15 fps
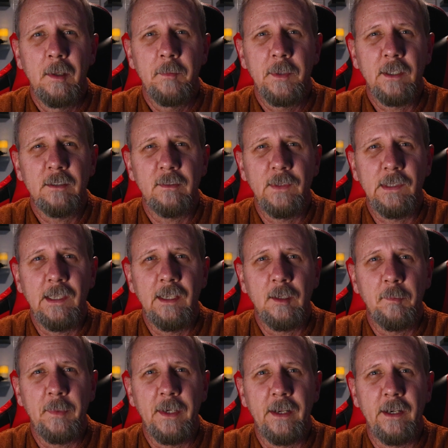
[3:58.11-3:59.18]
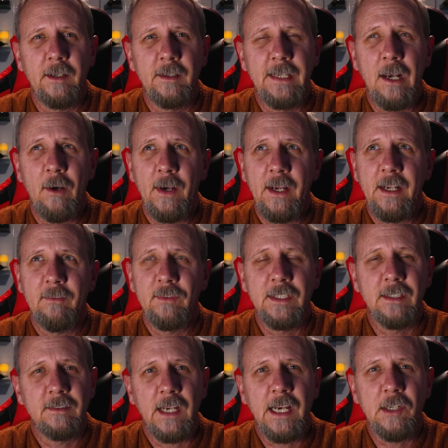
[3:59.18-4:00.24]
Because if you think about it, now I have the
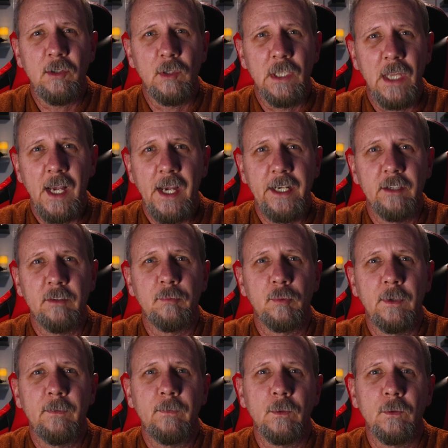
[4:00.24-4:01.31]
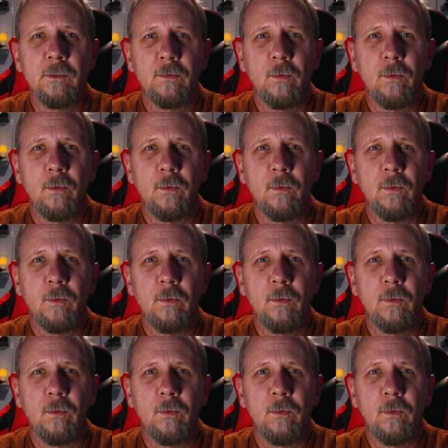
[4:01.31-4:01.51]
entire line of peripherals